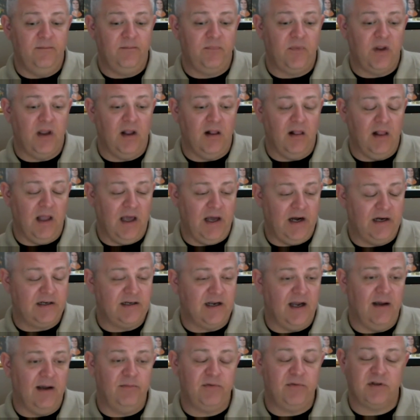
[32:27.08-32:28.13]
A lot of
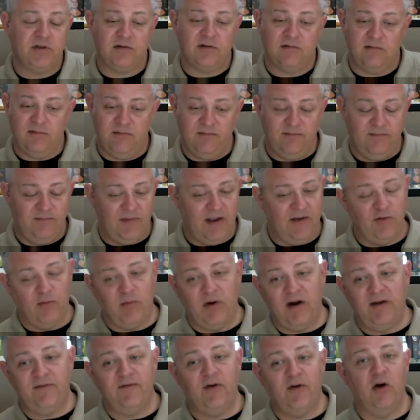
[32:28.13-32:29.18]
times
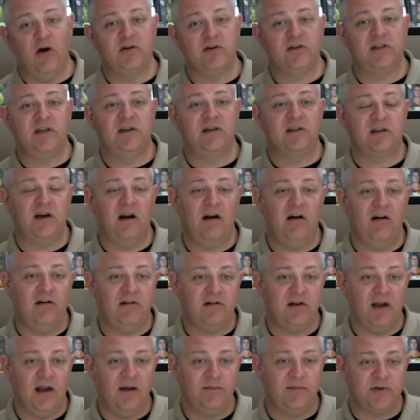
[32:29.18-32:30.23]
everybody falls into
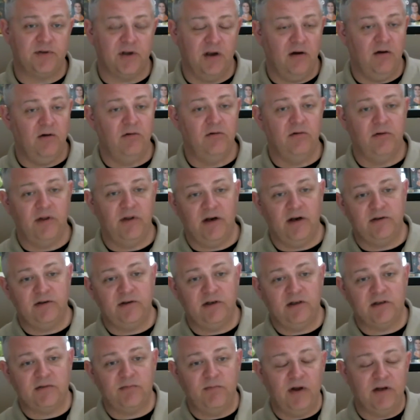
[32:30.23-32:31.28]
stereotypes. Oh, they're
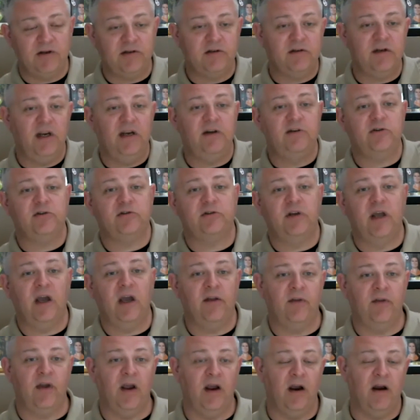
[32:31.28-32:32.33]
just a bunch of teachers
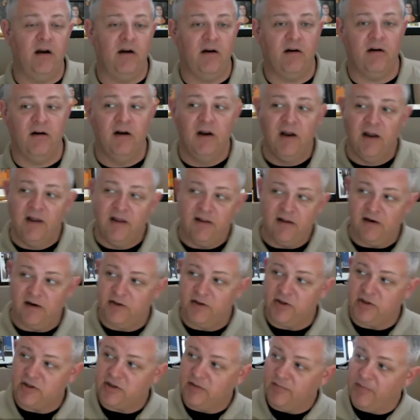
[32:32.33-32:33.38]
down there, or they're
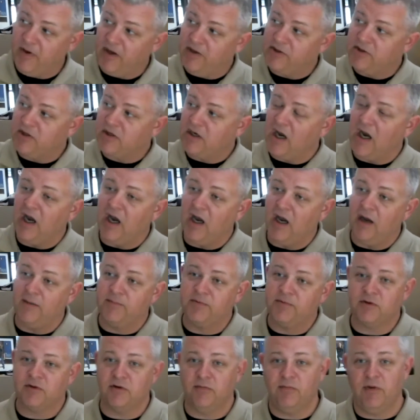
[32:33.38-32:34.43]
just a bunch of
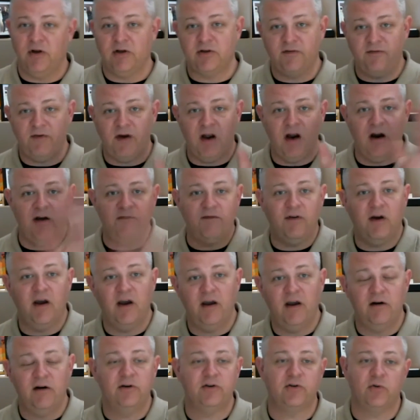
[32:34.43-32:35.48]
cops or a bunch of
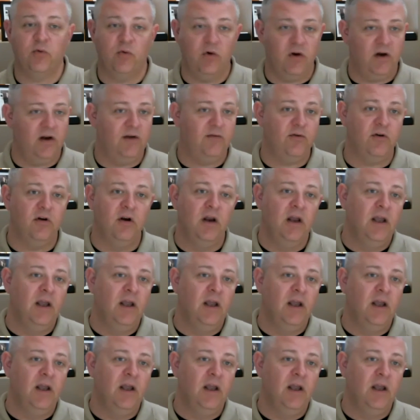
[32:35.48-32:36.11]
firefighters or whatever.